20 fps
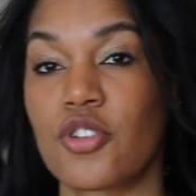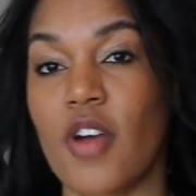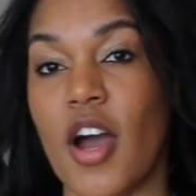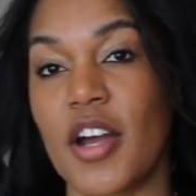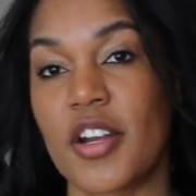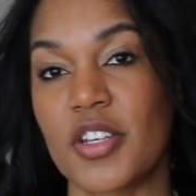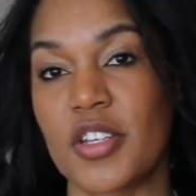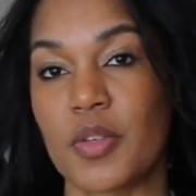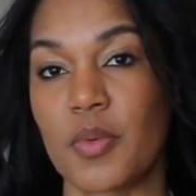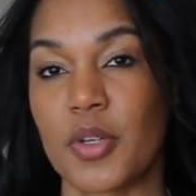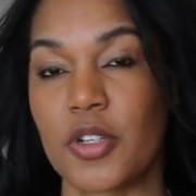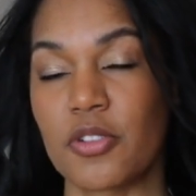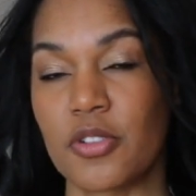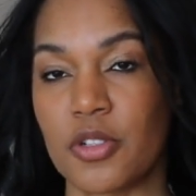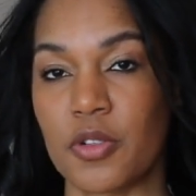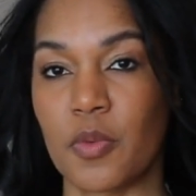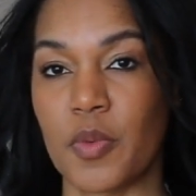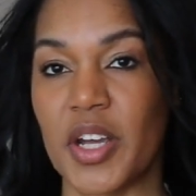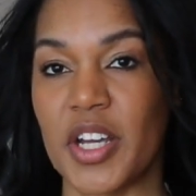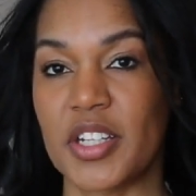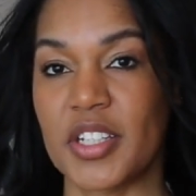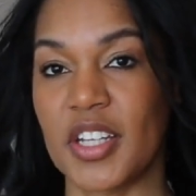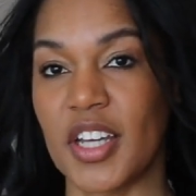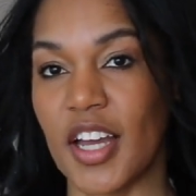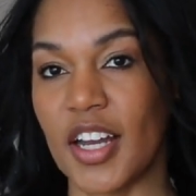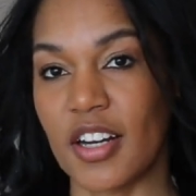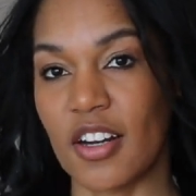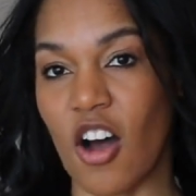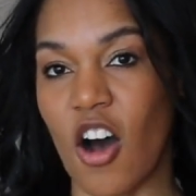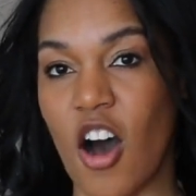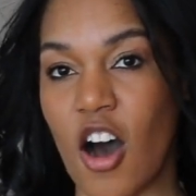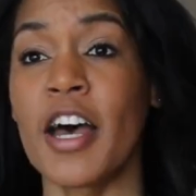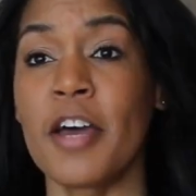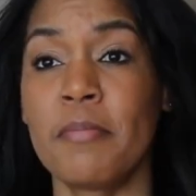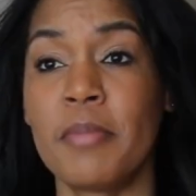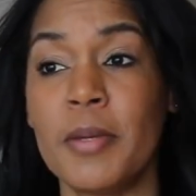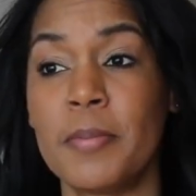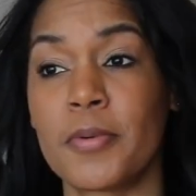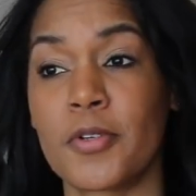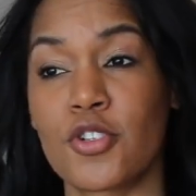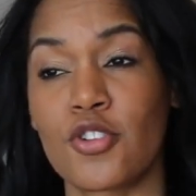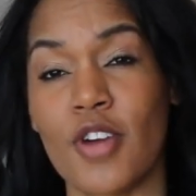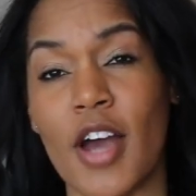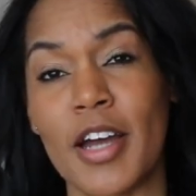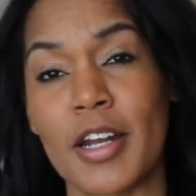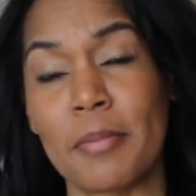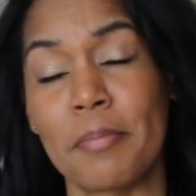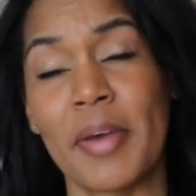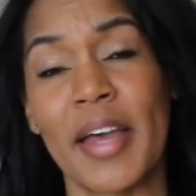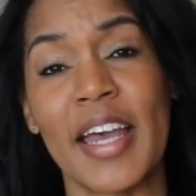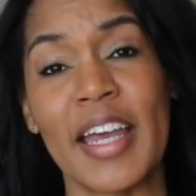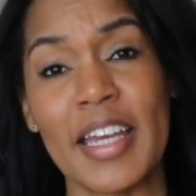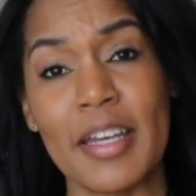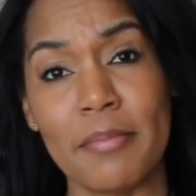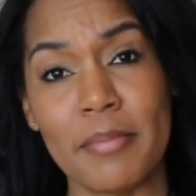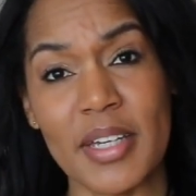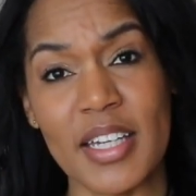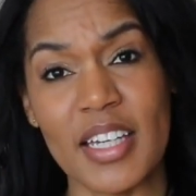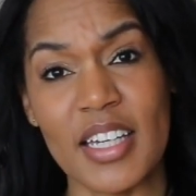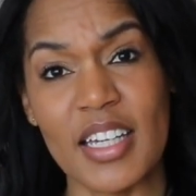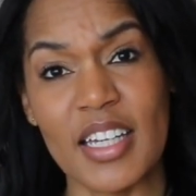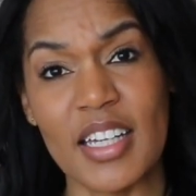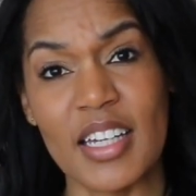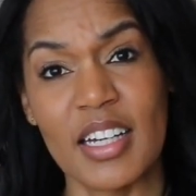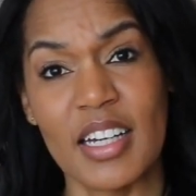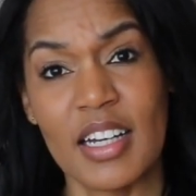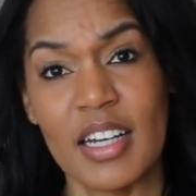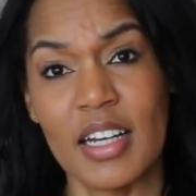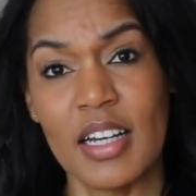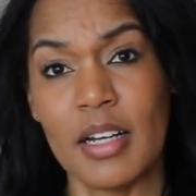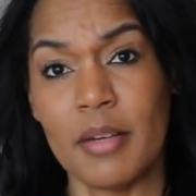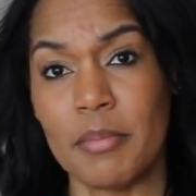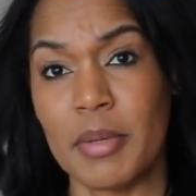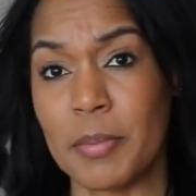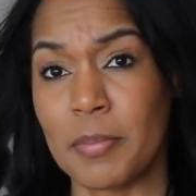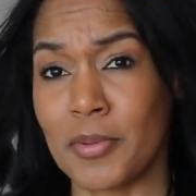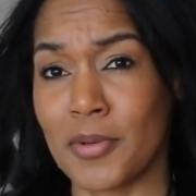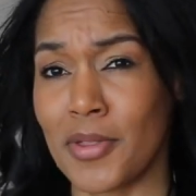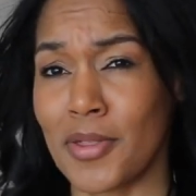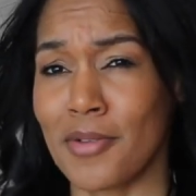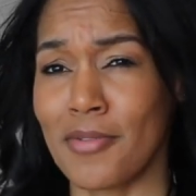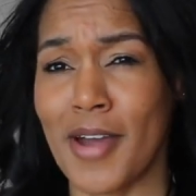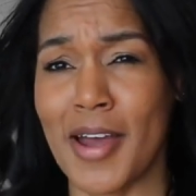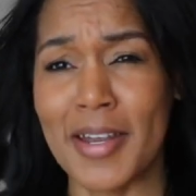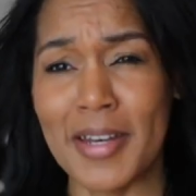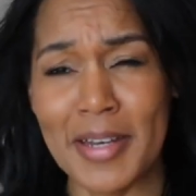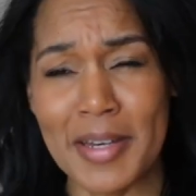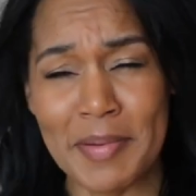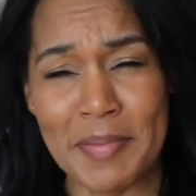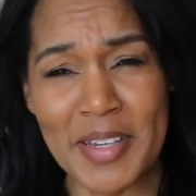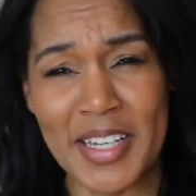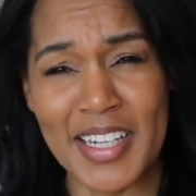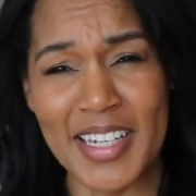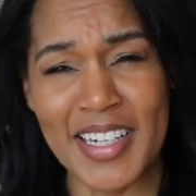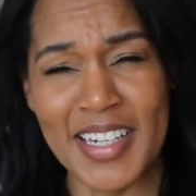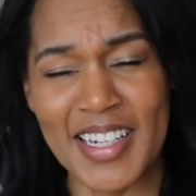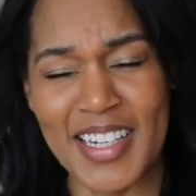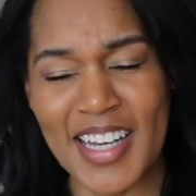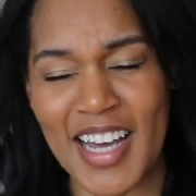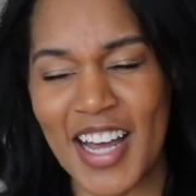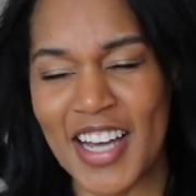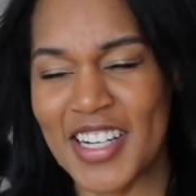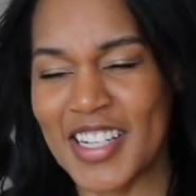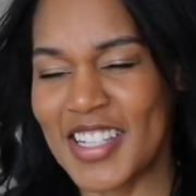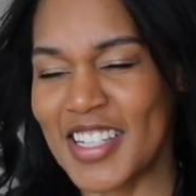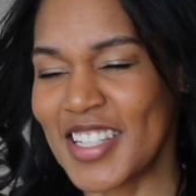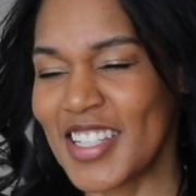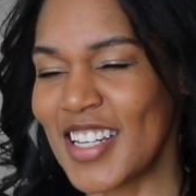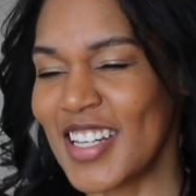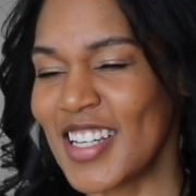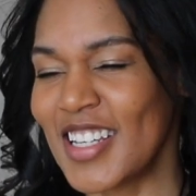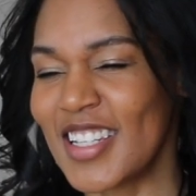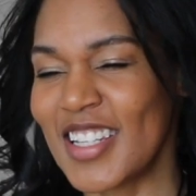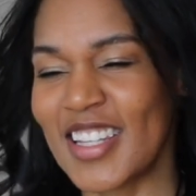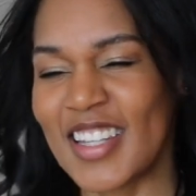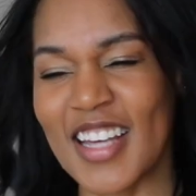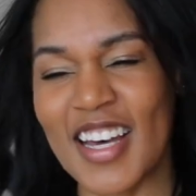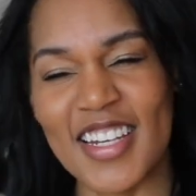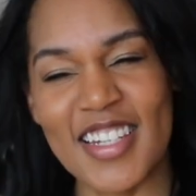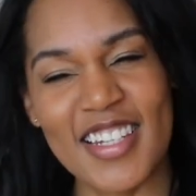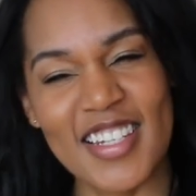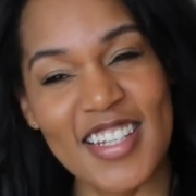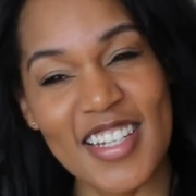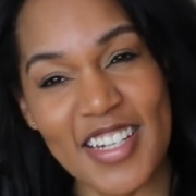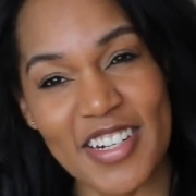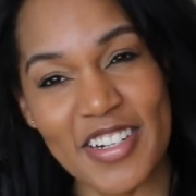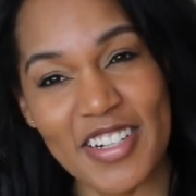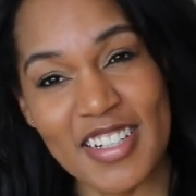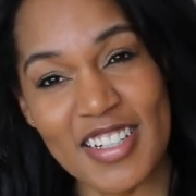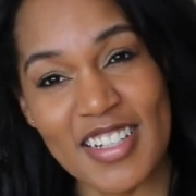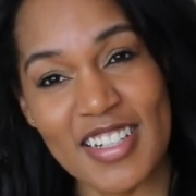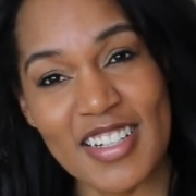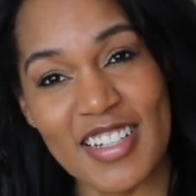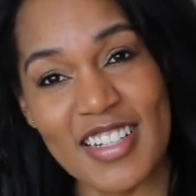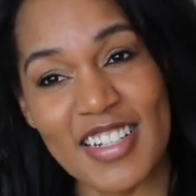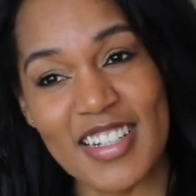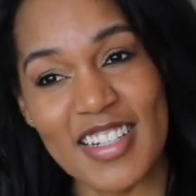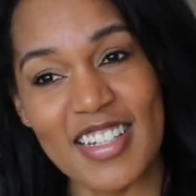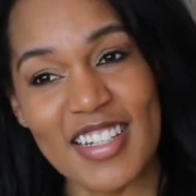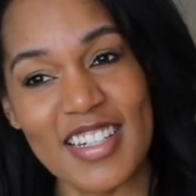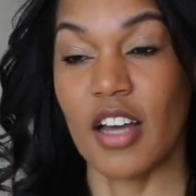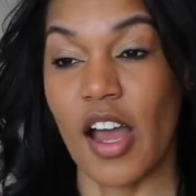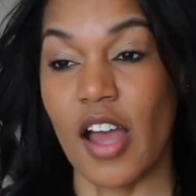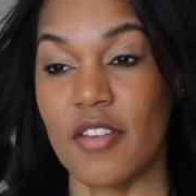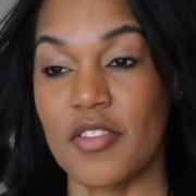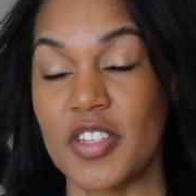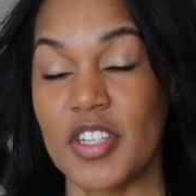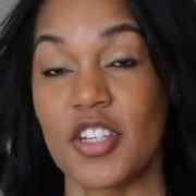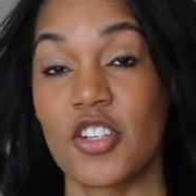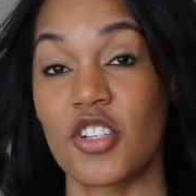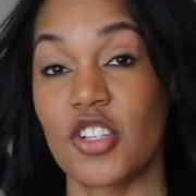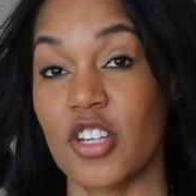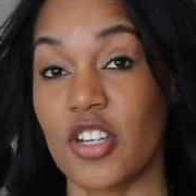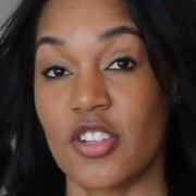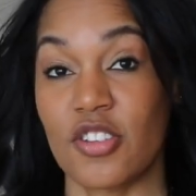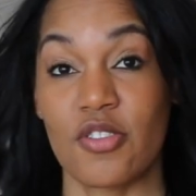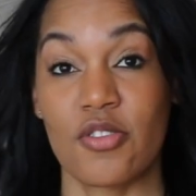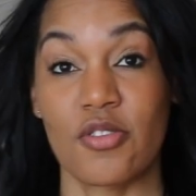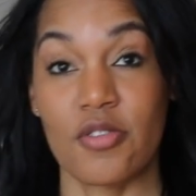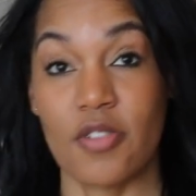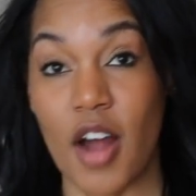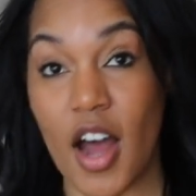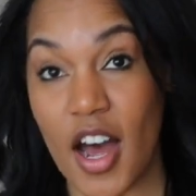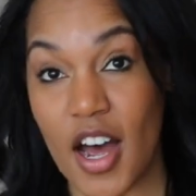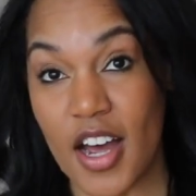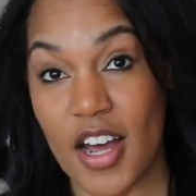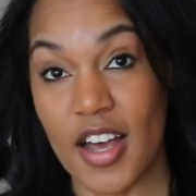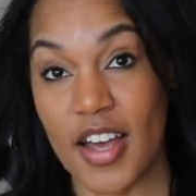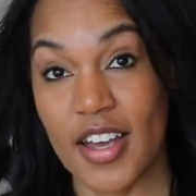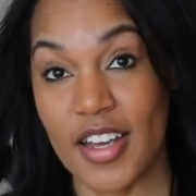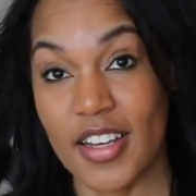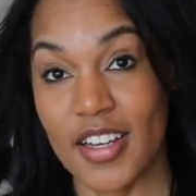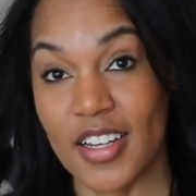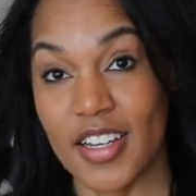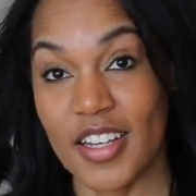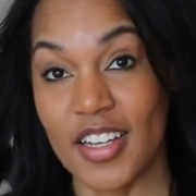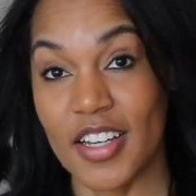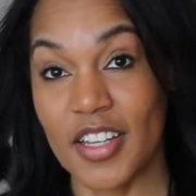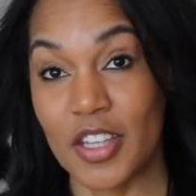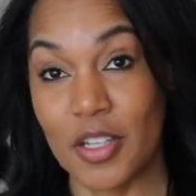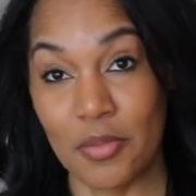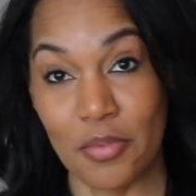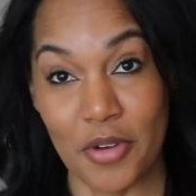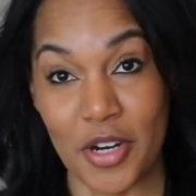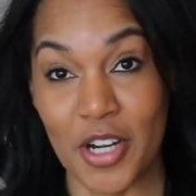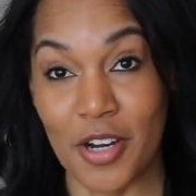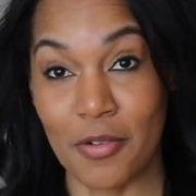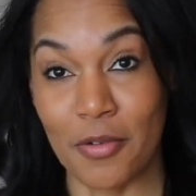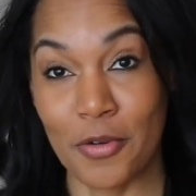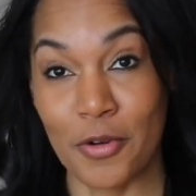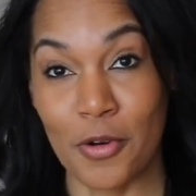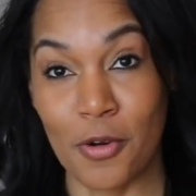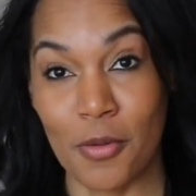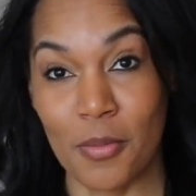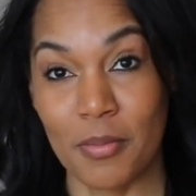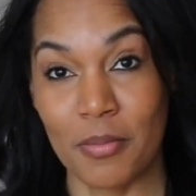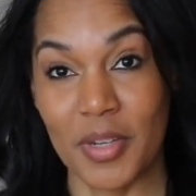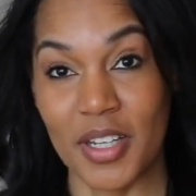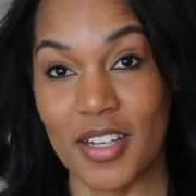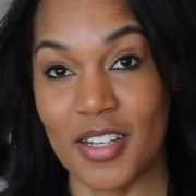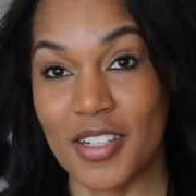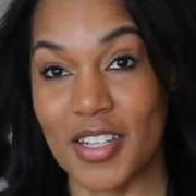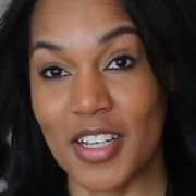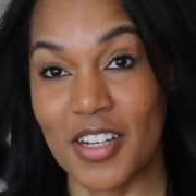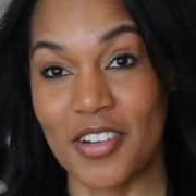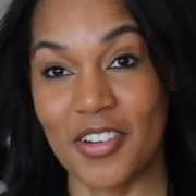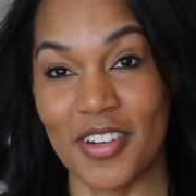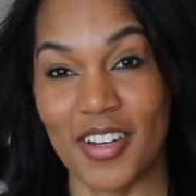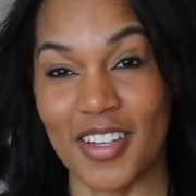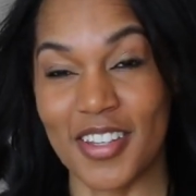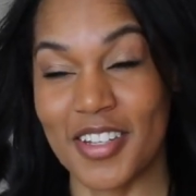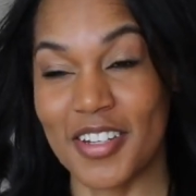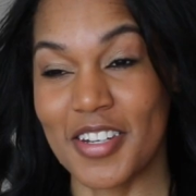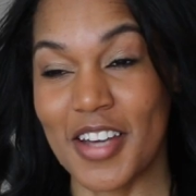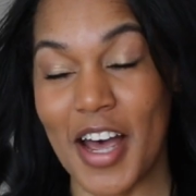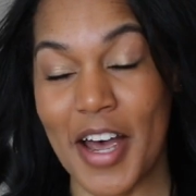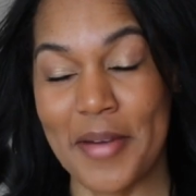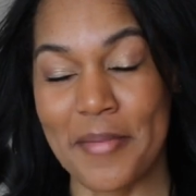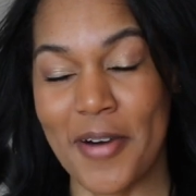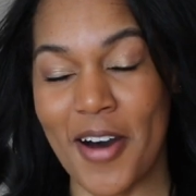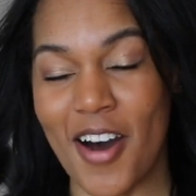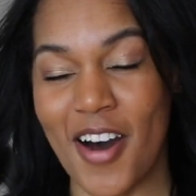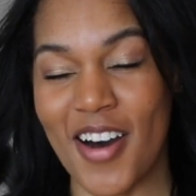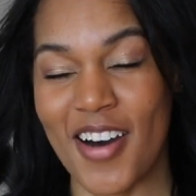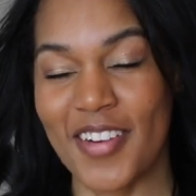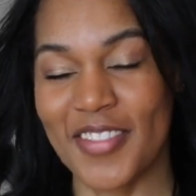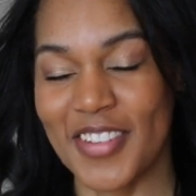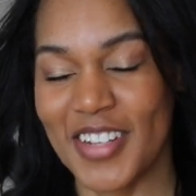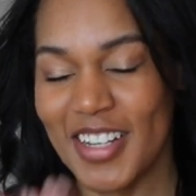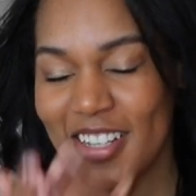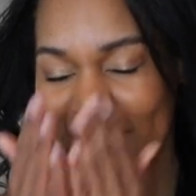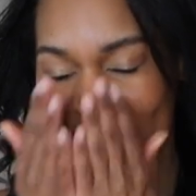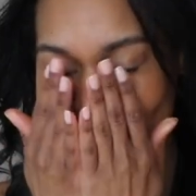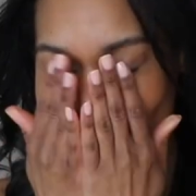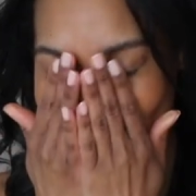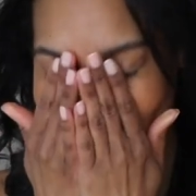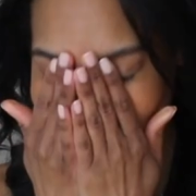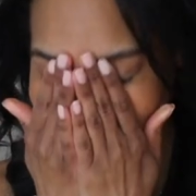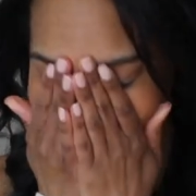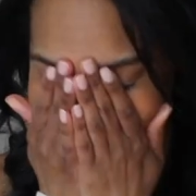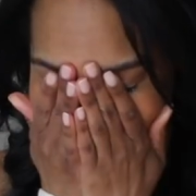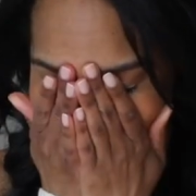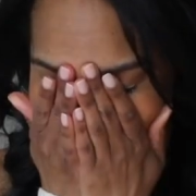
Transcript: try to swindle their way to get it off. I had people try to pay me, people threaten me. I just said, is it that serious? I've seen chicks cry in the break room because they couldn't get the time off. And I just,